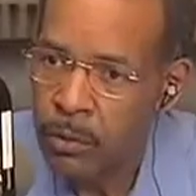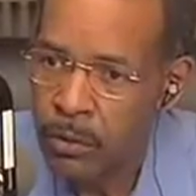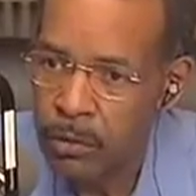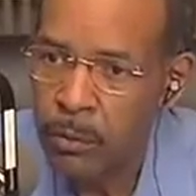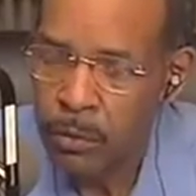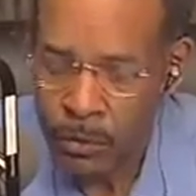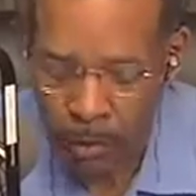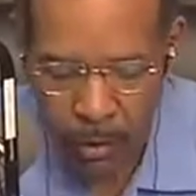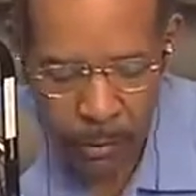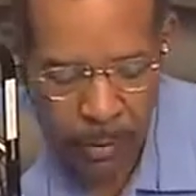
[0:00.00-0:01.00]
We'll
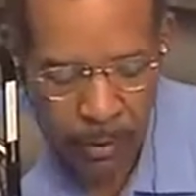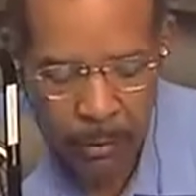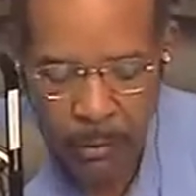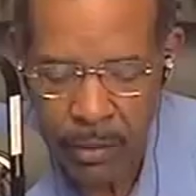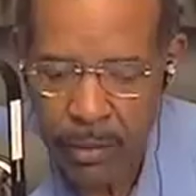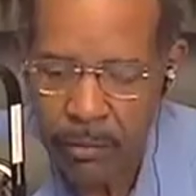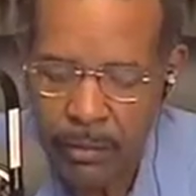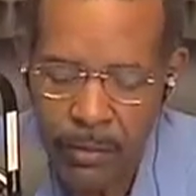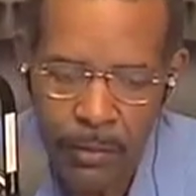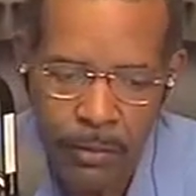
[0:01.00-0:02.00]
talk about it right
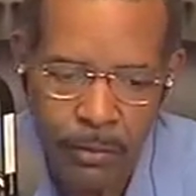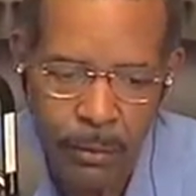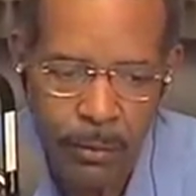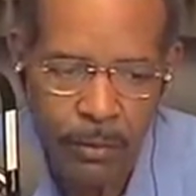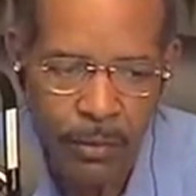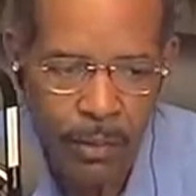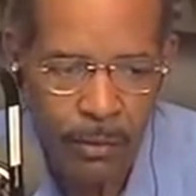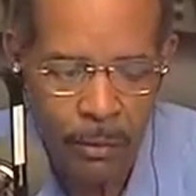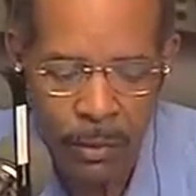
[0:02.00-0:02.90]
after this with Dick